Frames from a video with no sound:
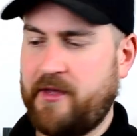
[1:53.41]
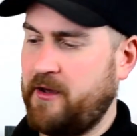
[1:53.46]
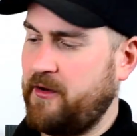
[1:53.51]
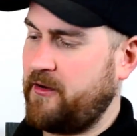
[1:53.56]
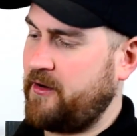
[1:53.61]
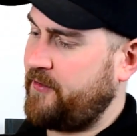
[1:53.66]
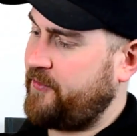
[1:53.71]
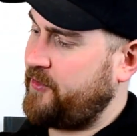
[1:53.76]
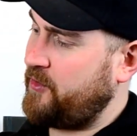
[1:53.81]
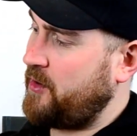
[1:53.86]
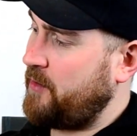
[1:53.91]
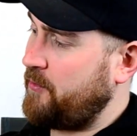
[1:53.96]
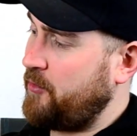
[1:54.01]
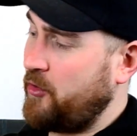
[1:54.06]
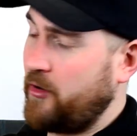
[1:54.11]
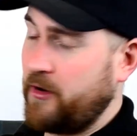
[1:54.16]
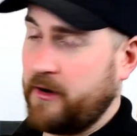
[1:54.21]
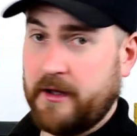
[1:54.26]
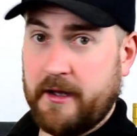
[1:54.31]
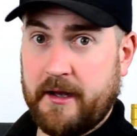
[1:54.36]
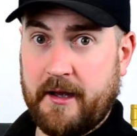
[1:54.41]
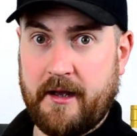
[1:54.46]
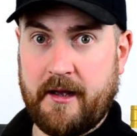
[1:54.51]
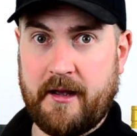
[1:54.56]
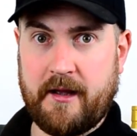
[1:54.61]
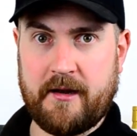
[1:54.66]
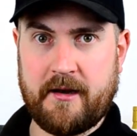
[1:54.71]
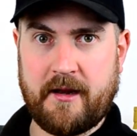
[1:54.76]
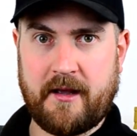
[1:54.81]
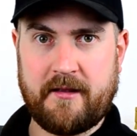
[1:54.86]
or if you were born
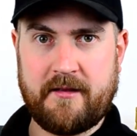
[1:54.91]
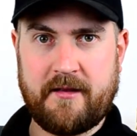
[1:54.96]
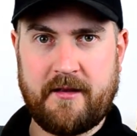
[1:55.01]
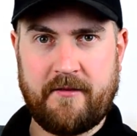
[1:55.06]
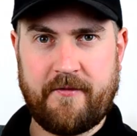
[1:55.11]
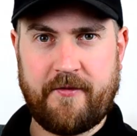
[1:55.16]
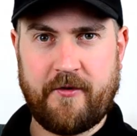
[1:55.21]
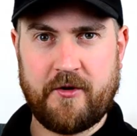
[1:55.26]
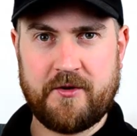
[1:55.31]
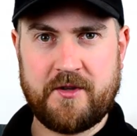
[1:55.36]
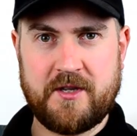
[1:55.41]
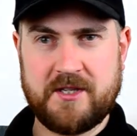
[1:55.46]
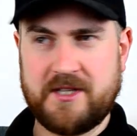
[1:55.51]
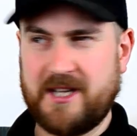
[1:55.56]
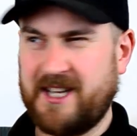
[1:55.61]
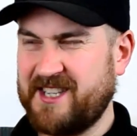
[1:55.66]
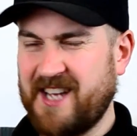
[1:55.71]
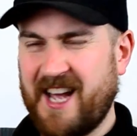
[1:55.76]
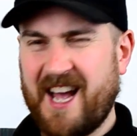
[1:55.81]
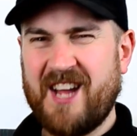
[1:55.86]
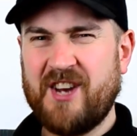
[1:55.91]
in 1946.